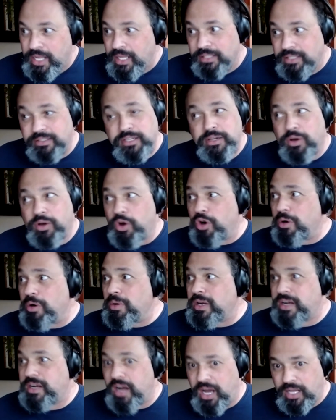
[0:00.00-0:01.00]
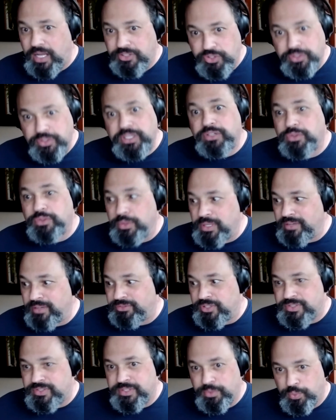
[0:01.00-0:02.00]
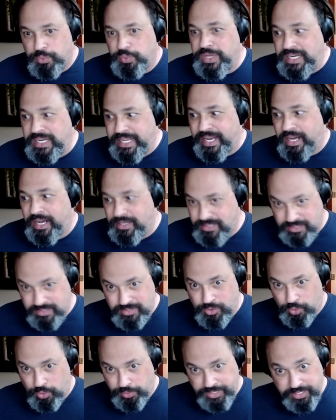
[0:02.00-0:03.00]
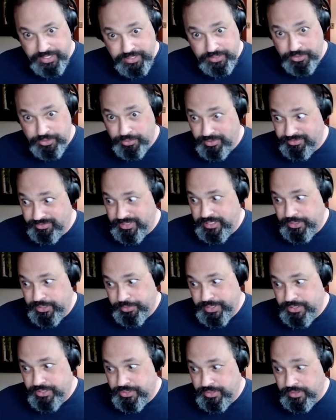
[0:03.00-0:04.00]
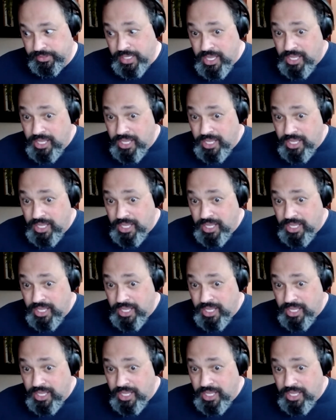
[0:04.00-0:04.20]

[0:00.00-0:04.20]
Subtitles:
then, oh God, you need to give this a really high scoring in your evaluation.